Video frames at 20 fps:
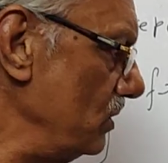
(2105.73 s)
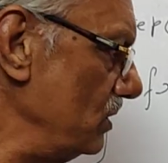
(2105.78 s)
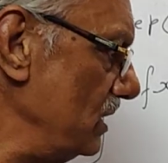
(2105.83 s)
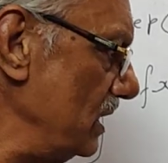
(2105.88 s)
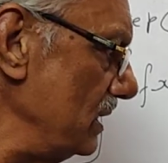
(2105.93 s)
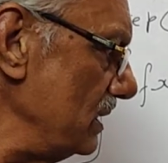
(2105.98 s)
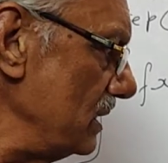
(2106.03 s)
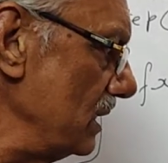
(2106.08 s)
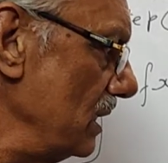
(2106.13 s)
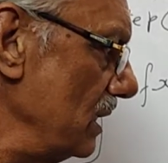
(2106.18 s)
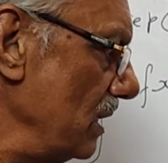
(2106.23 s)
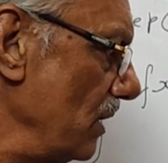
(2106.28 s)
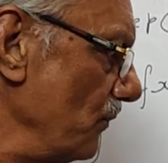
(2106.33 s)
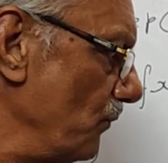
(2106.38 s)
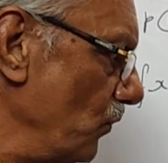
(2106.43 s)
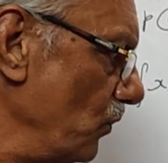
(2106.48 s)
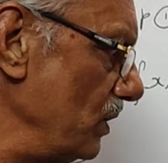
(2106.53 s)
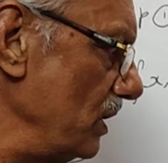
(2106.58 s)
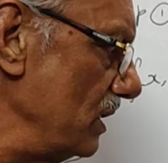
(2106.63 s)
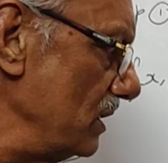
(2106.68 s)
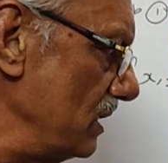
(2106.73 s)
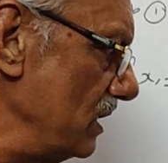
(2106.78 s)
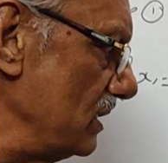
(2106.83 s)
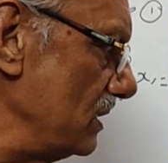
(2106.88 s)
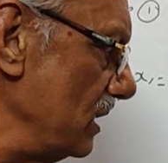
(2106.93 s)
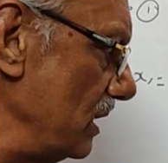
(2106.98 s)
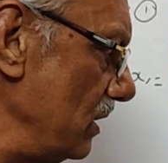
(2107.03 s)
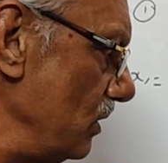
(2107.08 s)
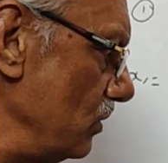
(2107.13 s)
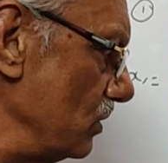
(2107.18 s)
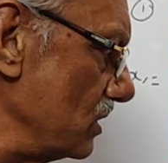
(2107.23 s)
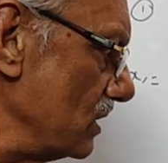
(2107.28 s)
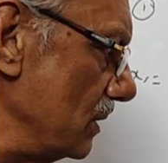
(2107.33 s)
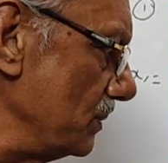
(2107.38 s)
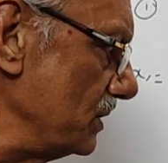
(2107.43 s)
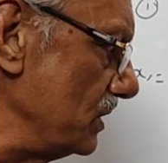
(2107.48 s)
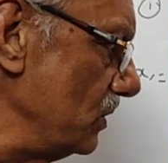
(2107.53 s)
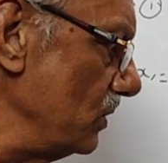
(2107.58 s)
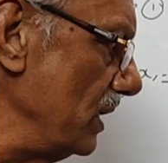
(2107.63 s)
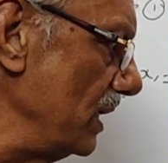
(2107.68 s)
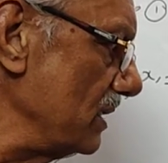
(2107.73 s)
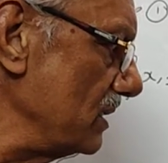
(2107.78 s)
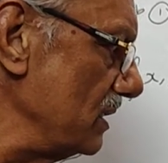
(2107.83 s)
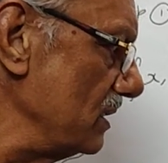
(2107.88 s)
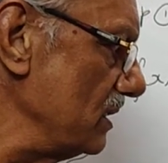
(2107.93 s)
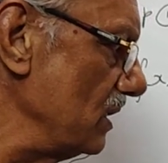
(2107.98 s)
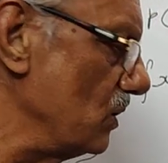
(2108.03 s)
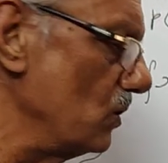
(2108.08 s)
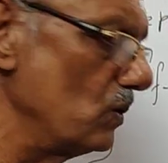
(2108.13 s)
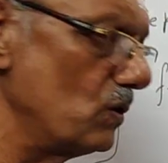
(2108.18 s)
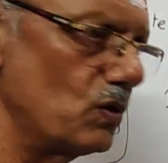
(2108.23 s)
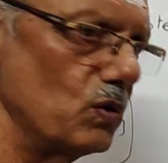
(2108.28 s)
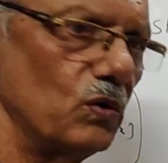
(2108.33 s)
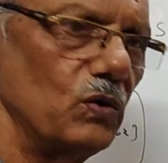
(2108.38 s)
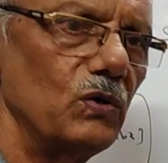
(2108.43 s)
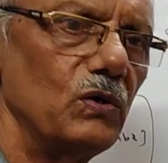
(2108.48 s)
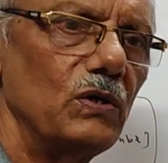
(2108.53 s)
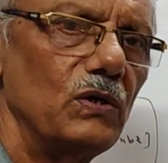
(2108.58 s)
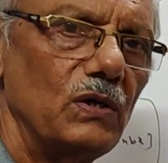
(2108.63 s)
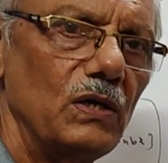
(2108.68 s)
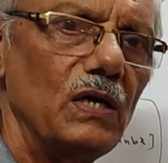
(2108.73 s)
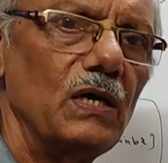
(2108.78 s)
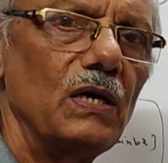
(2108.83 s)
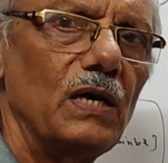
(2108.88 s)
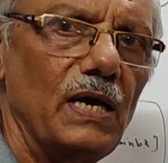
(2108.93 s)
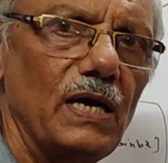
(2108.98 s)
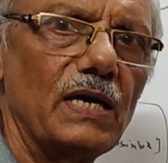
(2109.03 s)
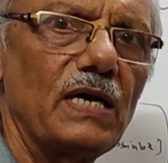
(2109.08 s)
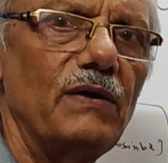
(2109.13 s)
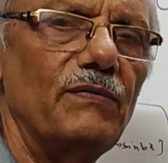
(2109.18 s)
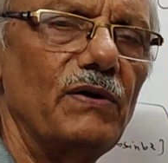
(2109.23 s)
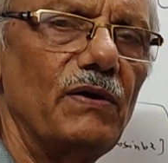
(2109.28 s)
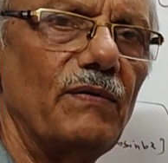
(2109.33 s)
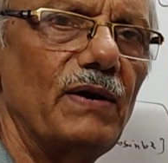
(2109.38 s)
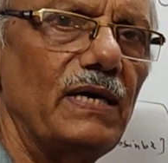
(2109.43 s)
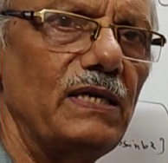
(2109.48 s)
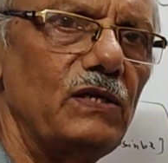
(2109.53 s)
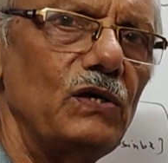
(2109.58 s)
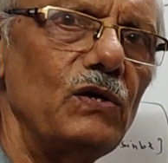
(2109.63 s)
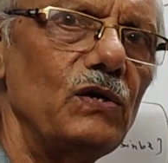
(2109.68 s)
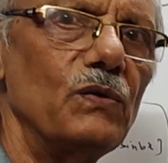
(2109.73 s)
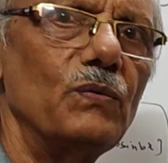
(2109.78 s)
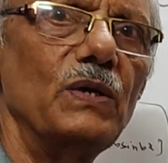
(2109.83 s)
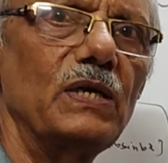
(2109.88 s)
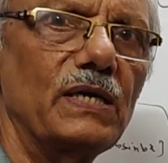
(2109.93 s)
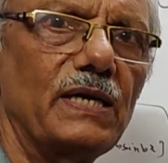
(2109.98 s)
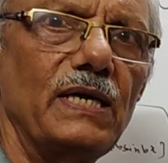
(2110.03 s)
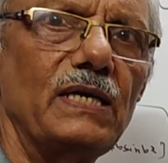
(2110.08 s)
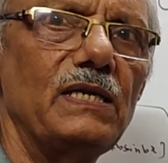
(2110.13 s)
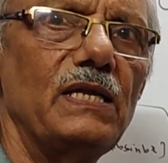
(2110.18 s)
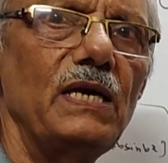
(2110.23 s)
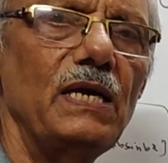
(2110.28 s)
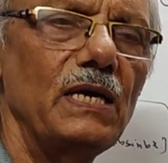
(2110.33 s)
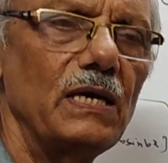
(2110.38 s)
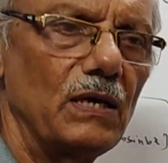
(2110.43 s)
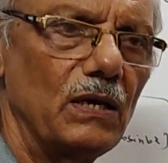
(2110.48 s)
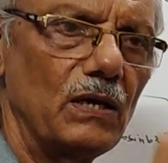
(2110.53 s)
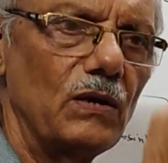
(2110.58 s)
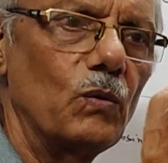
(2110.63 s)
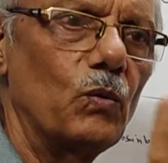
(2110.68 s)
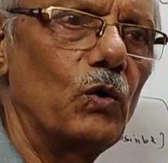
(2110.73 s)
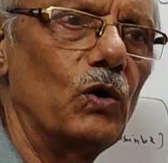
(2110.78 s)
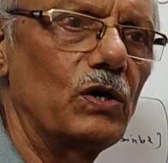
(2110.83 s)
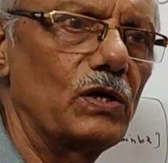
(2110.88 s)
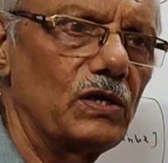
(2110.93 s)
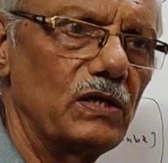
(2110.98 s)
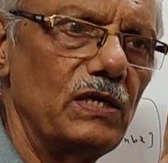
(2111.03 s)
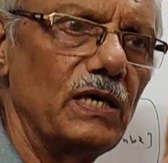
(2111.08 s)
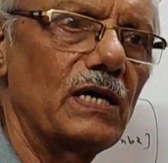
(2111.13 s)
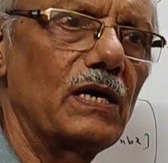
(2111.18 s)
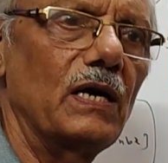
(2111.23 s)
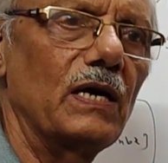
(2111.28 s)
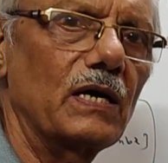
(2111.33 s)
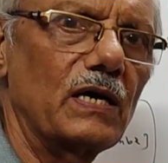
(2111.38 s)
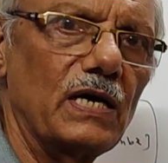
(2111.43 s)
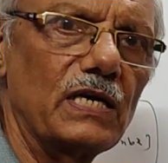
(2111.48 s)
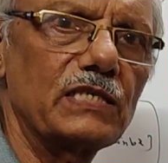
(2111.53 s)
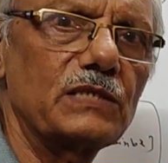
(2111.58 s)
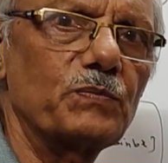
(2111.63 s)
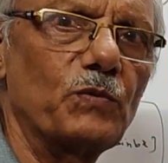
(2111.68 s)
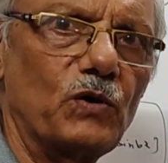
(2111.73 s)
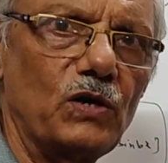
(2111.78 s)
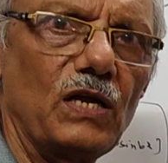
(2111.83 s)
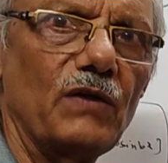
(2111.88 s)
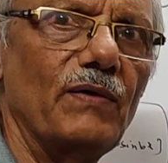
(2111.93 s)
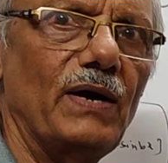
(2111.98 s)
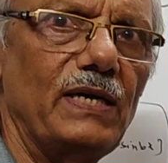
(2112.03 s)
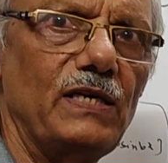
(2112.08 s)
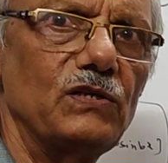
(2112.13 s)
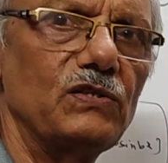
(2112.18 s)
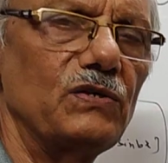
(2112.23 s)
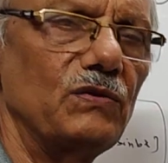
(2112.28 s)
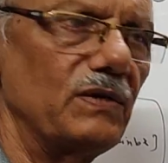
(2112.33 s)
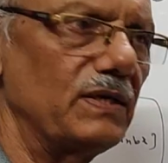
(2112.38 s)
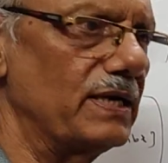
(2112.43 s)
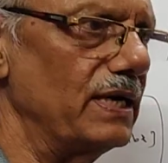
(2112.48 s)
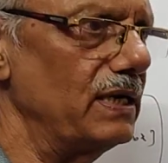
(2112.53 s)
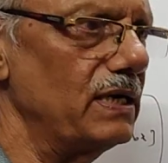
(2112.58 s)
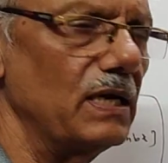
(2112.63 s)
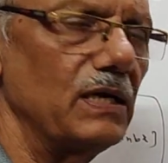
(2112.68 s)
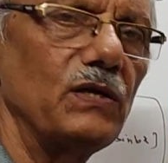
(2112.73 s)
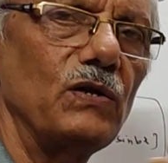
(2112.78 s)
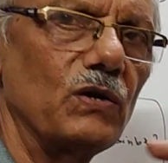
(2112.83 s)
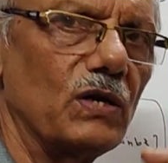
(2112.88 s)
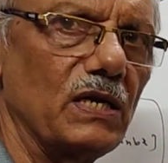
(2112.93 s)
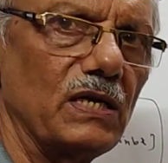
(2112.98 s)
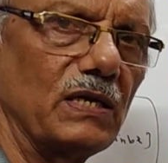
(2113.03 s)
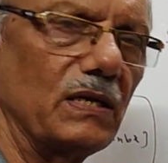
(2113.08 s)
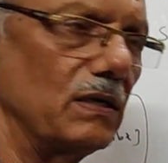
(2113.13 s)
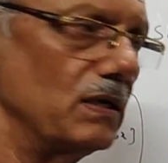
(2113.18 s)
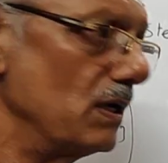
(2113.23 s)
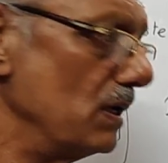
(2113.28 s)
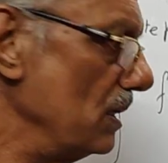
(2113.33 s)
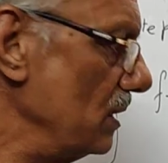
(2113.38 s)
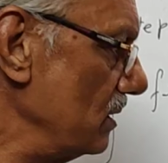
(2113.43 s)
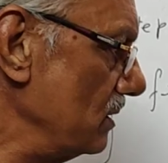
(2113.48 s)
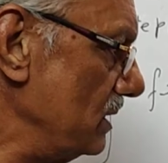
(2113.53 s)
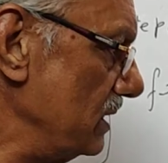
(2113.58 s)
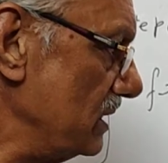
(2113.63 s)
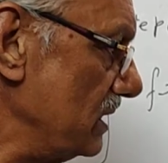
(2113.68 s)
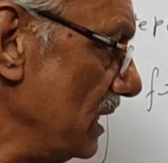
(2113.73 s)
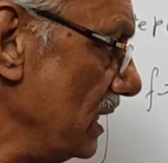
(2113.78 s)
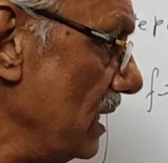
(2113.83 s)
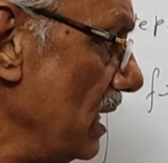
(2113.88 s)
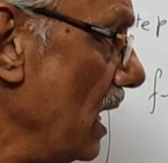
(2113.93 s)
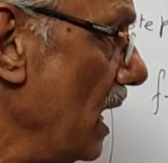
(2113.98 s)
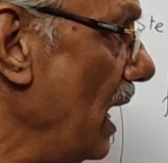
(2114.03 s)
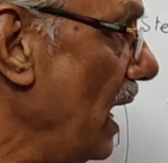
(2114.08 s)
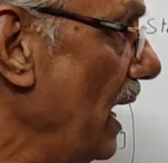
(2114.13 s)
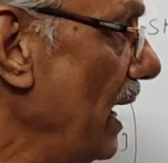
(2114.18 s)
You just Fourier this thing, you substitute x is equal to give a value, you will get the what, the corresponding values you will get, and you can this thing.